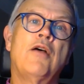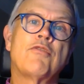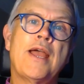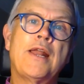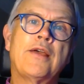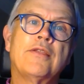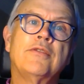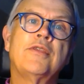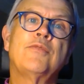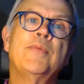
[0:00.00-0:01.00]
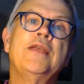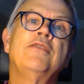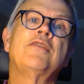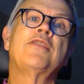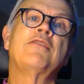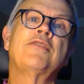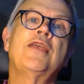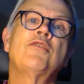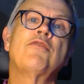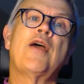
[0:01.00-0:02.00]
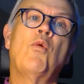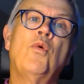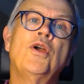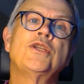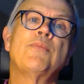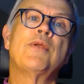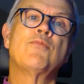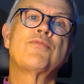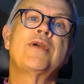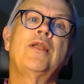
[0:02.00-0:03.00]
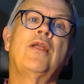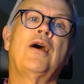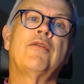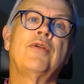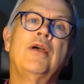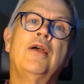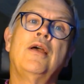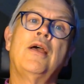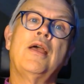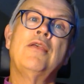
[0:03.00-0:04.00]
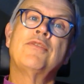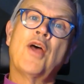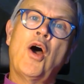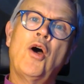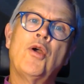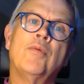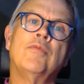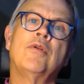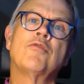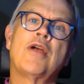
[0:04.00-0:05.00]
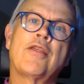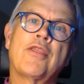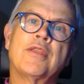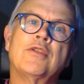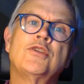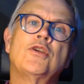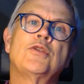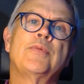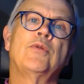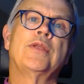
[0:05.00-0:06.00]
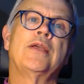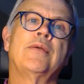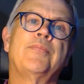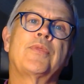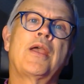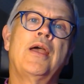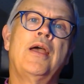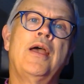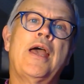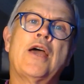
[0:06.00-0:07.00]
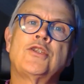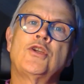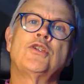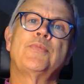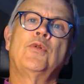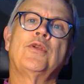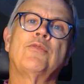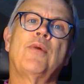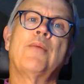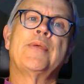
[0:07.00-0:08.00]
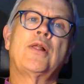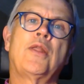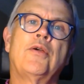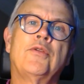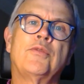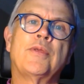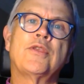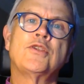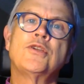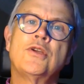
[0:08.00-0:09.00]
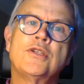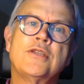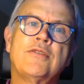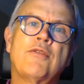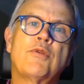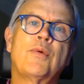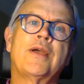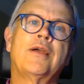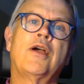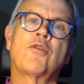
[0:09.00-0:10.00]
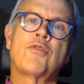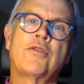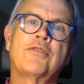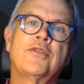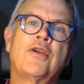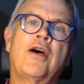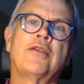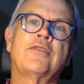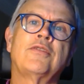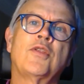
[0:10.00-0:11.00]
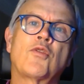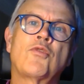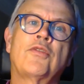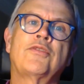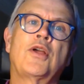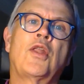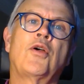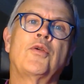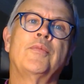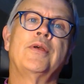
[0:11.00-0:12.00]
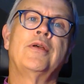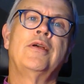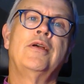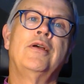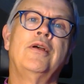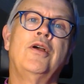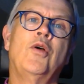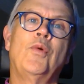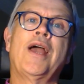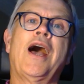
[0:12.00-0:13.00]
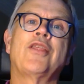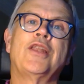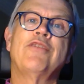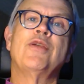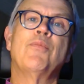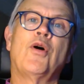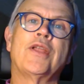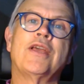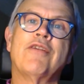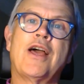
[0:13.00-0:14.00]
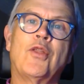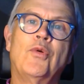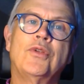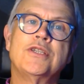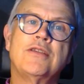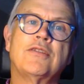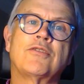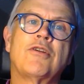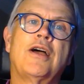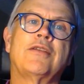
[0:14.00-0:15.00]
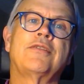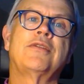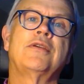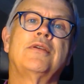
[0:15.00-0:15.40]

For Anglicans, this means that the centre of our worship and prayer life is the home rather than the church building. Our church buildings might be closed, but the church is everywhere, across the diocese and across the globe. We are the living body of our Lord Jesus Christ.